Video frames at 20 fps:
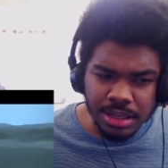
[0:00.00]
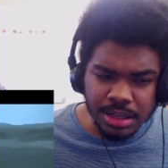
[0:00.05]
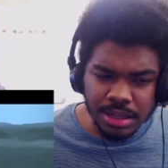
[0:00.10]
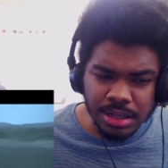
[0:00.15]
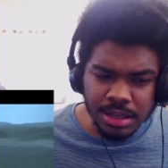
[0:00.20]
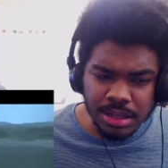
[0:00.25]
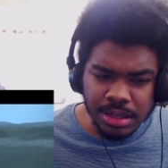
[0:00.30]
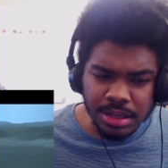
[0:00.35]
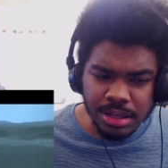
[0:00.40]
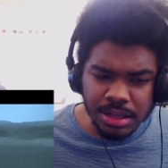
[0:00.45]

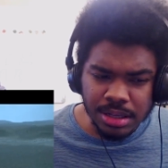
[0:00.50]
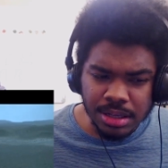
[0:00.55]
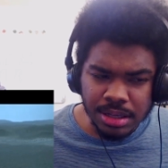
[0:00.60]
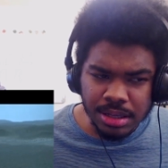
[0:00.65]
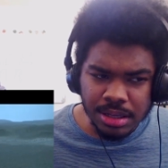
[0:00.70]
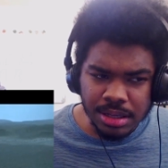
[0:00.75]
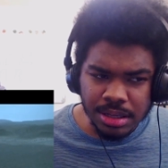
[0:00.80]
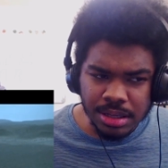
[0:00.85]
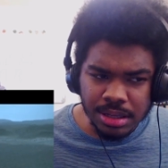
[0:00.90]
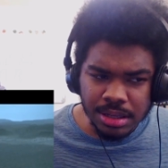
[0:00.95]
Yes, it's
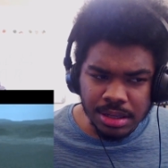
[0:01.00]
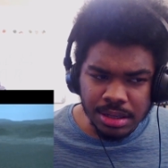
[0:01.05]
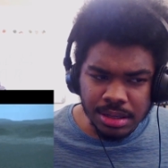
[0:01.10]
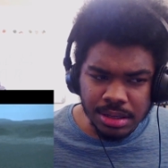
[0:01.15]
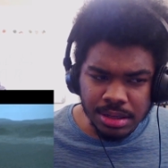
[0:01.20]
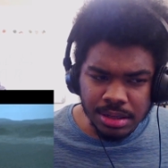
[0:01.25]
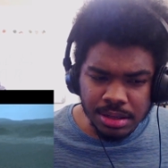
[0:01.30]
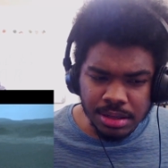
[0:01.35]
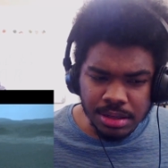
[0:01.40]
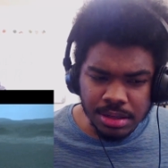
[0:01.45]
there.
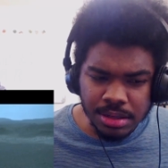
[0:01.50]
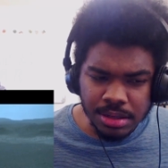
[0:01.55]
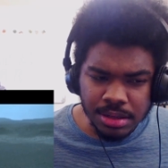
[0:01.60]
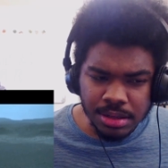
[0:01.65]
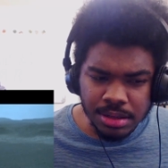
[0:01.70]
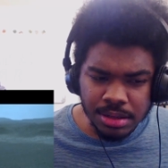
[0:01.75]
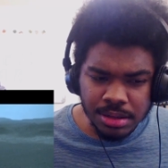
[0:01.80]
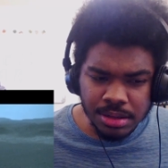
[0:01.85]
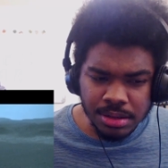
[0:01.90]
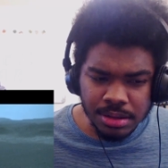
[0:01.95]
Good.
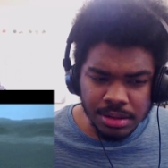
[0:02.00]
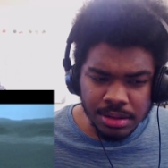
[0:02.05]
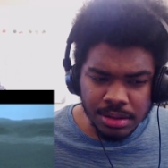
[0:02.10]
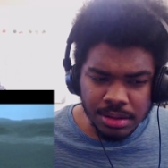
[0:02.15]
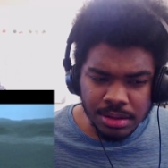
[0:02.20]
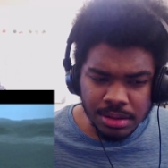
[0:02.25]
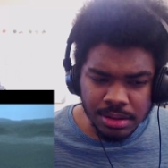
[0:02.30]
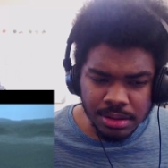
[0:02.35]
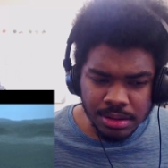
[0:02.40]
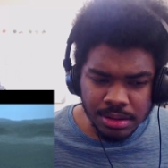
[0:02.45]

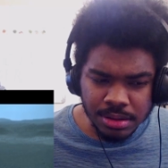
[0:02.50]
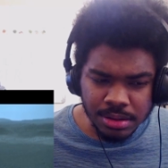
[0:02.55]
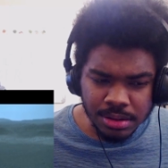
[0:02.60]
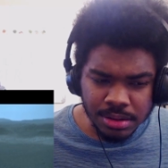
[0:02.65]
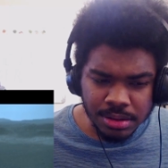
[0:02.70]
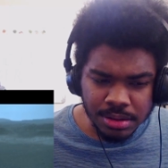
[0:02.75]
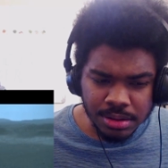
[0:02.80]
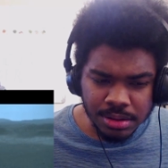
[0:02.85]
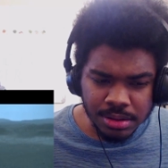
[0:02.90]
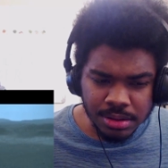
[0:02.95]
There are three
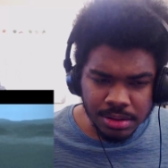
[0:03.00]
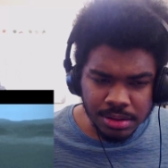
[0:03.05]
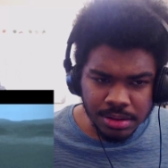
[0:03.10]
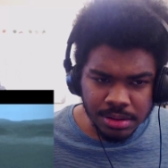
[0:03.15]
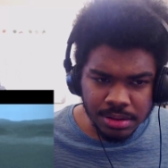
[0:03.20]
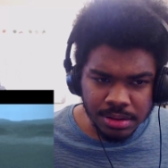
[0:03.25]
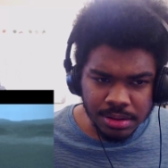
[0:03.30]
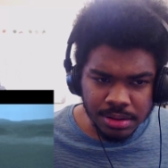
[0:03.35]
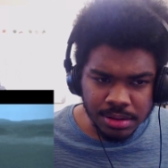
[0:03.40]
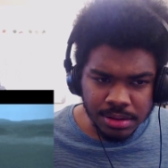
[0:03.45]
seismometer
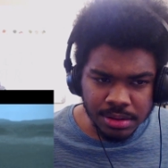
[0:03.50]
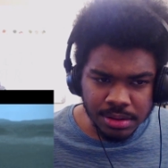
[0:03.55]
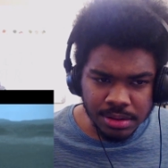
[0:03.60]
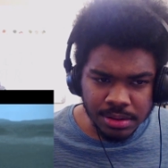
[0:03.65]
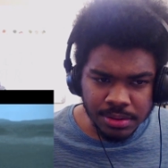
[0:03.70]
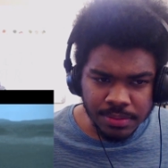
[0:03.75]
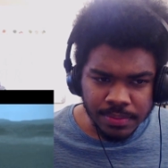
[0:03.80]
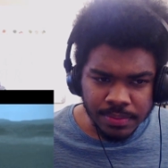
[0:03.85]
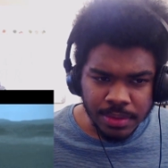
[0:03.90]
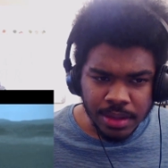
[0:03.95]
spikes.
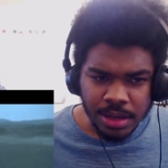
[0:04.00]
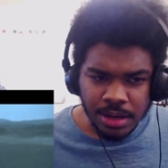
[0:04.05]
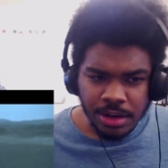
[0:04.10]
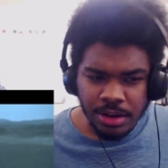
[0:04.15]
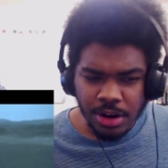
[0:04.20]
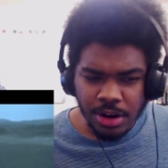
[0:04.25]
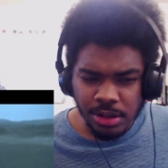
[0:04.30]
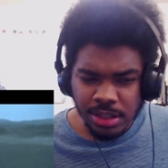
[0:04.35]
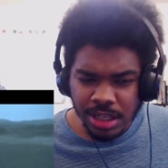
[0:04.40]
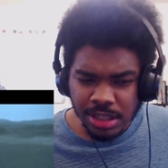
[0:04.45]

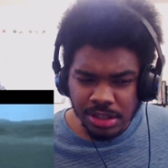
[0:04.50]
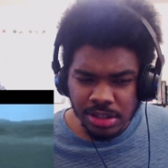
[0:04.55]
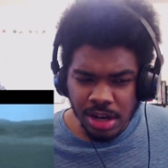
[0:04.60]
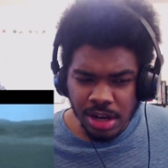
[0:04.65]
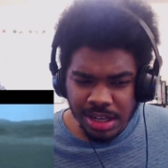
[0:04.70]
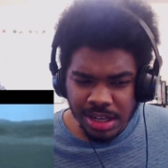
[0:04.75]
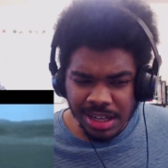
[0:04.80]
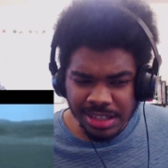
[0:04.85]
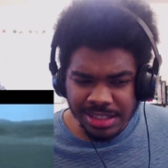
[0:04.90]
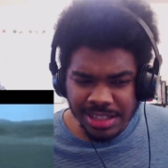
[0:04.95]
No
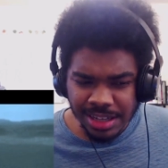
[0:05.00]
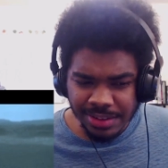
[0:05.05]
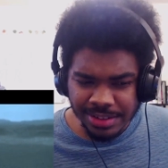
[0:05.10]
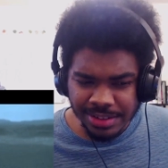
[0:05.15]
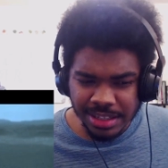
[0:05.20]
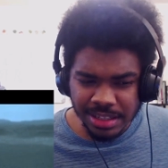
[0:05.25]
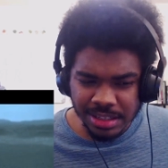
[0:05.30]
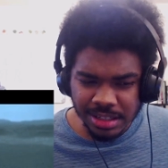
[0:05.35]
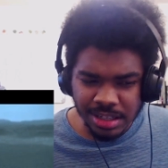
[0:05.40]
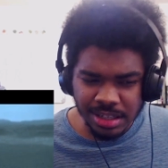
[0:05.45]
tectonic activity.
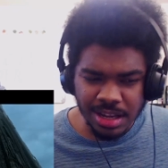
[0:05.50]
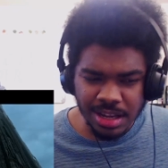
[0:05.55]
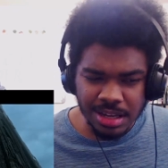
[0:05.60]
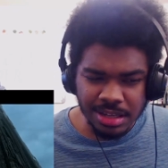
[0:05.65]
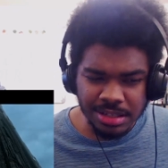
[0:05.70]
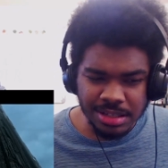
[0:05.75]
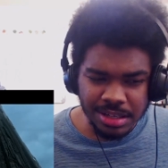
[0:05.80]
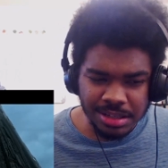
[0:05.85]
Is,